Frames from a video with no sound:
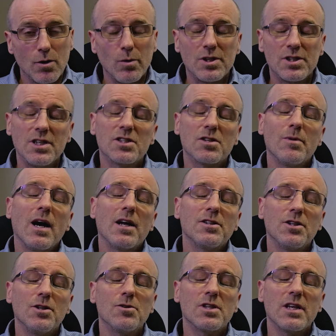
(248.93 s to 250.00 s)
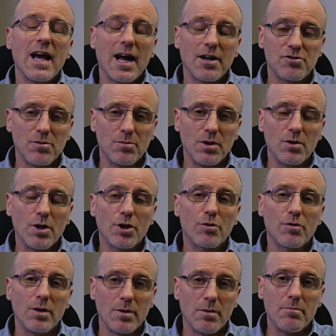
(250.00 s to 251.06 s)
we teach them how to use the attribute
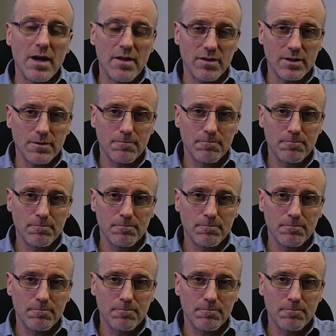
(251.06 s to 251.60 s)
agreement method.